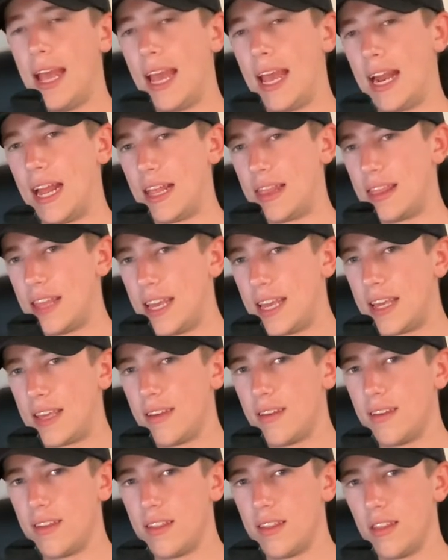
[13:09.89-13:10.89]
and I think
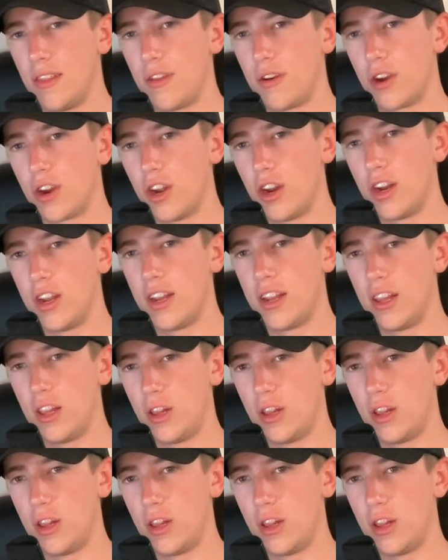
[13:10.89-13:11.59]
they're going to